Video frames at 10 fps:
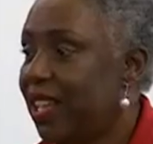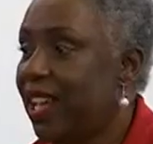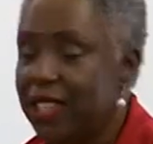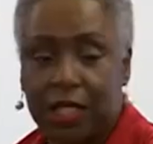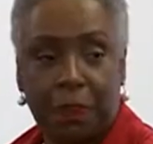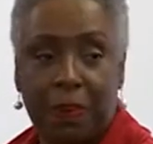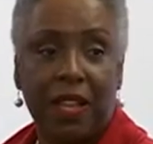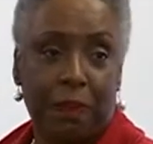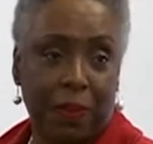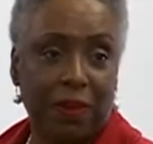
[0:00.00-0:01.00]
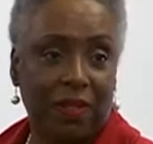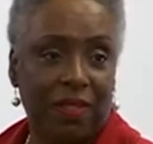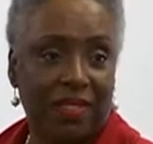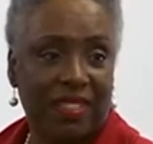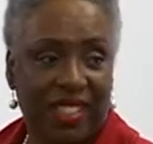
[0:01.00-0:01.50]
as people
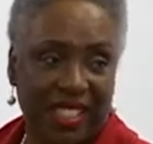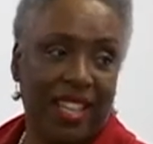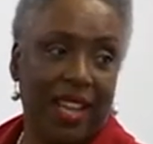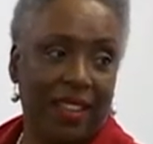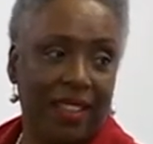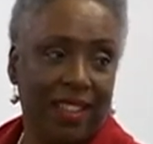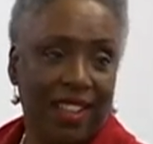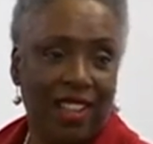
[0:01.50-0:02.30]
together,